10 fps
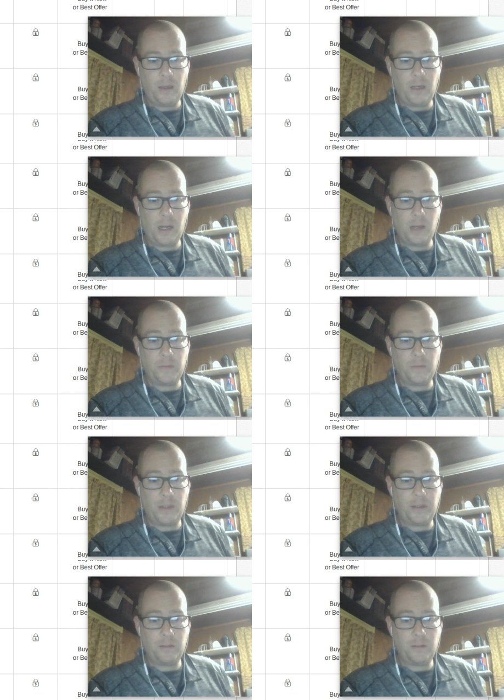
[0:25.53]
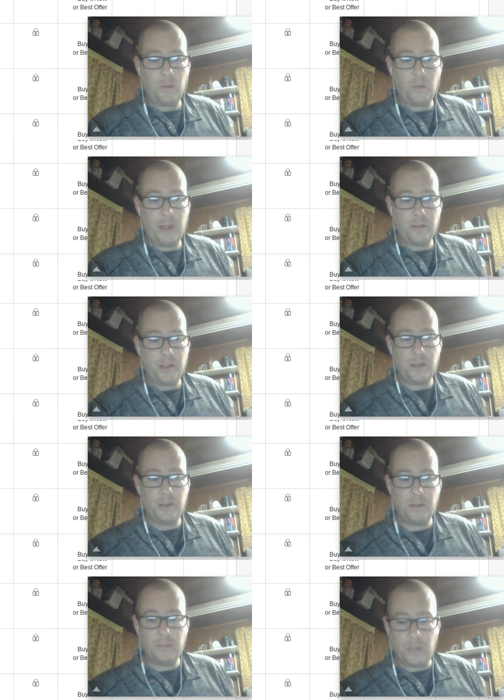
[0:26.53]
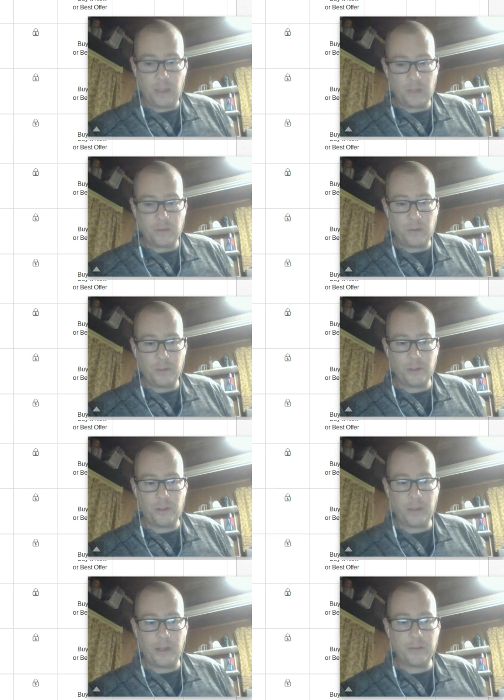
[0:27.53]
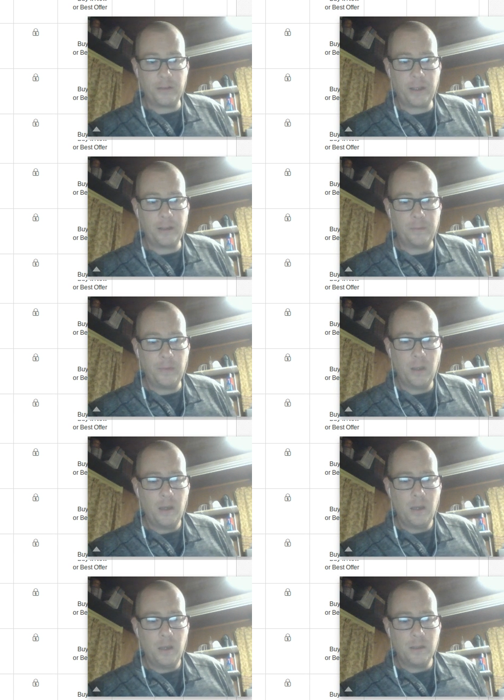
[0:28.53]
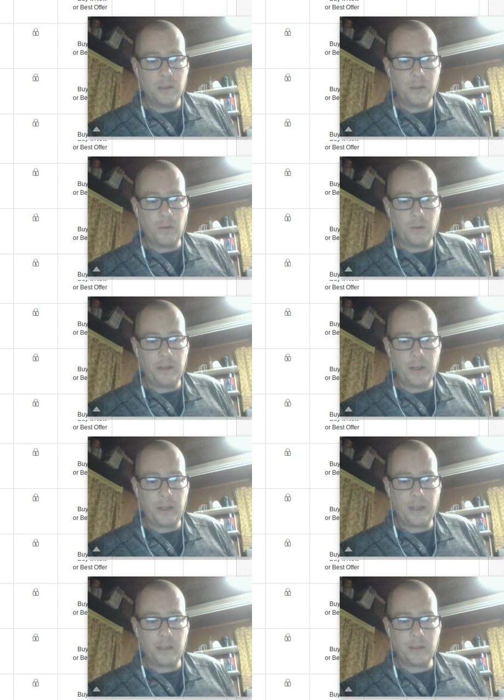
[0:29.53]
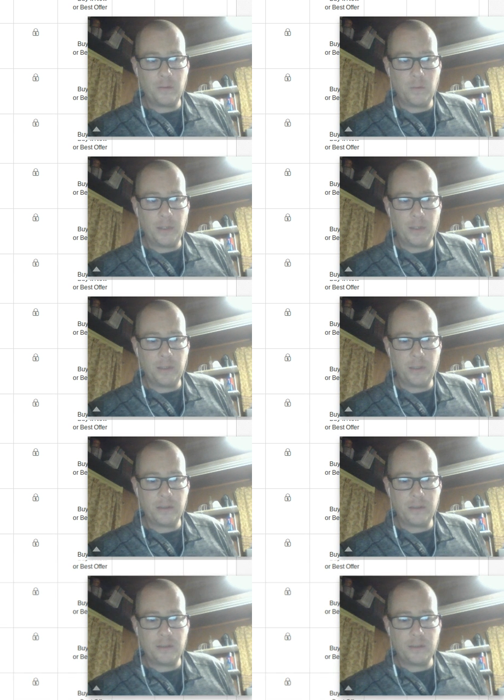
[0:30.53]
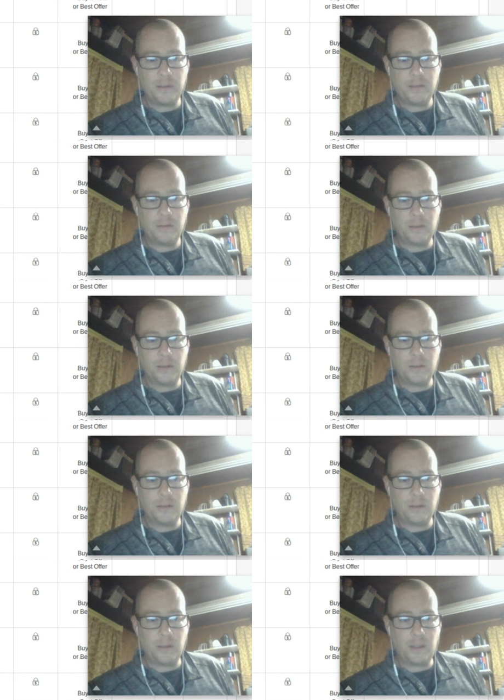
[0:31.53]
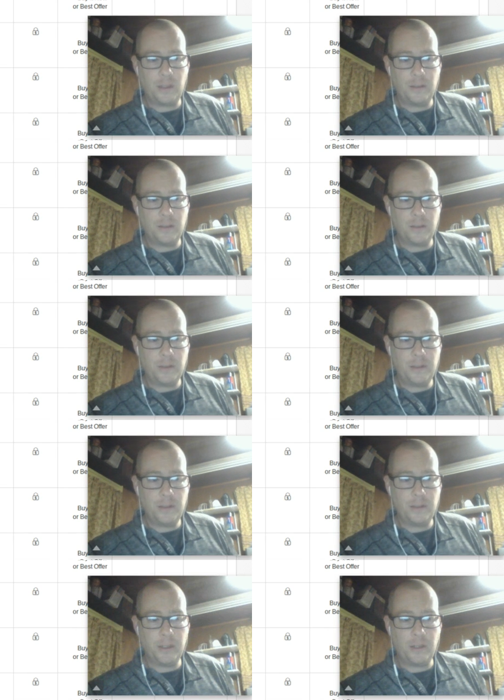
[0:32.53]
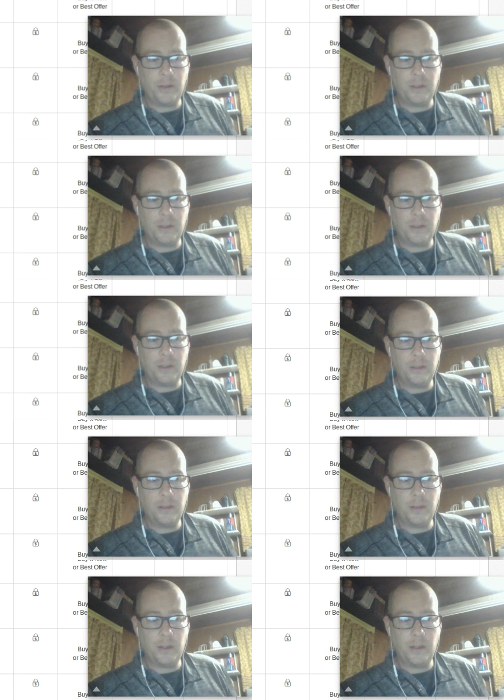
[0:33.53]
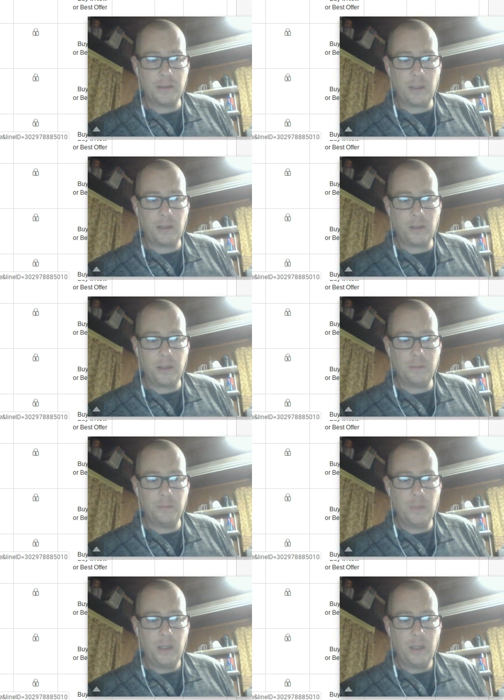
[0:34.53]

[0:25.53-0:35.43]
And I also found out a way to change it. And that's what I'm going to show you guys today. So right here, I got some of my listings. I'll just click on this one here. So you're going to go to your seller hub.